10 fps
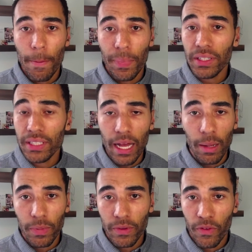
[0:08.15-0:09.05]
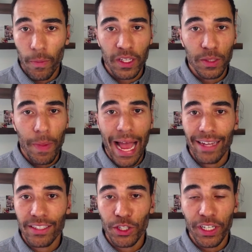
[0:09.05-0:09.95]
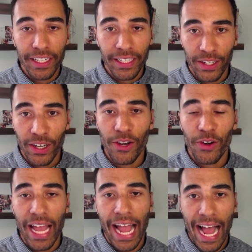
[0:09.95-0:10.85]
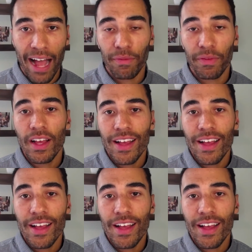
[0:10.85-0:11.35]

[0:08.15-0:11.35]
built up from this past year, year and a half